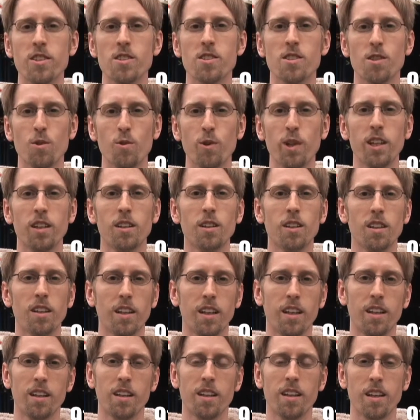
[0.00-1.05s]
just squeal
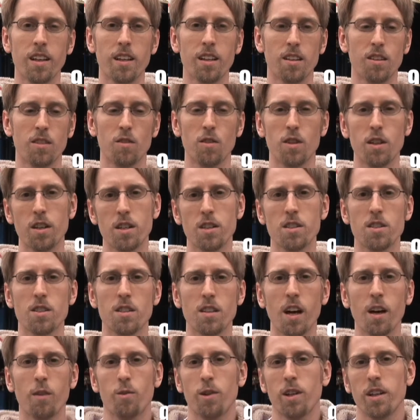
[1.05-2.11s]
and that there's
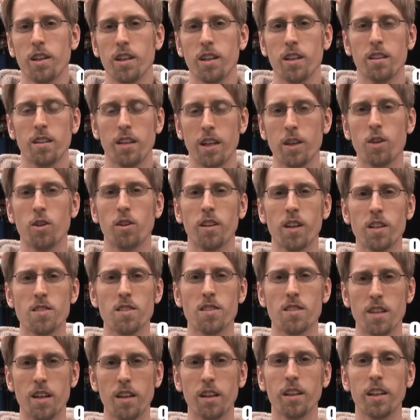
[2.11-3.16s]
not really, they don't
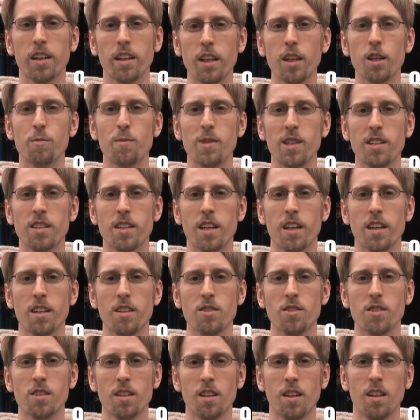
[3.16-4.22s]
necessarily need to be
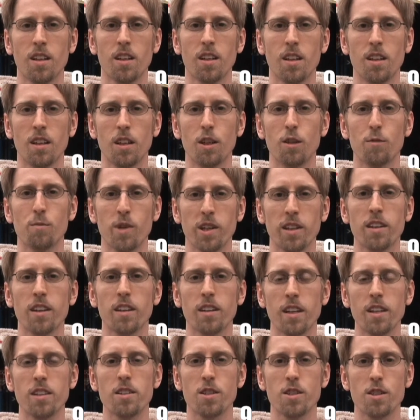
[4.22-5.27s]
changed, uh, but that
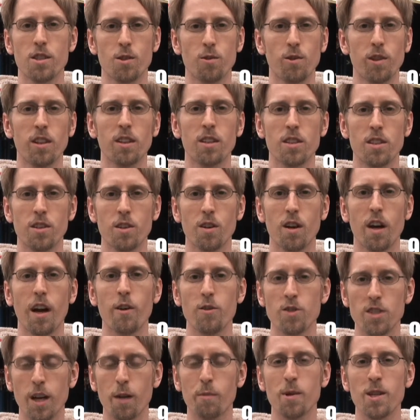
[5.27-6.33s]
they just squeal. So I
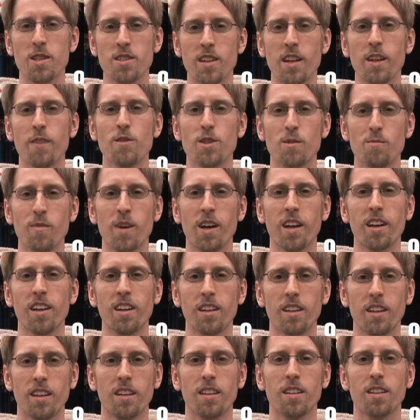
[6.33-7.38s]
was able to save some
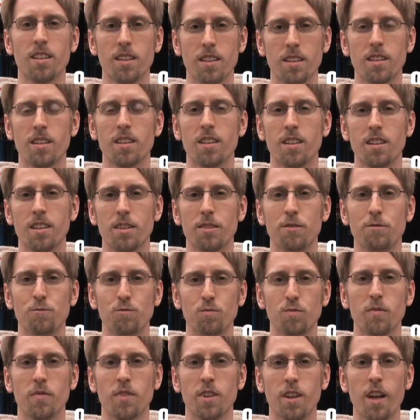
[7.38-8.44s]
money and uh,
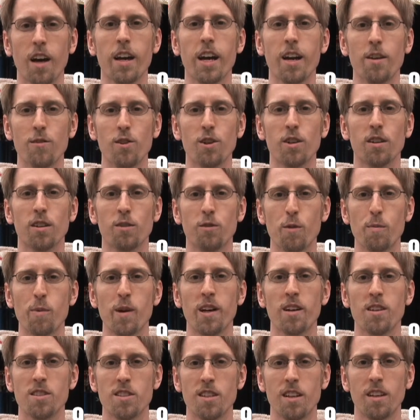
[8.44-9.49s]
not have the
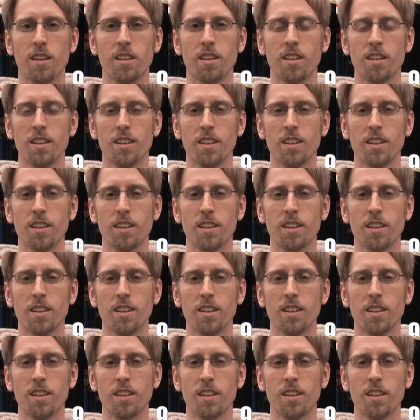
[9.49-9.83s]
repairs done.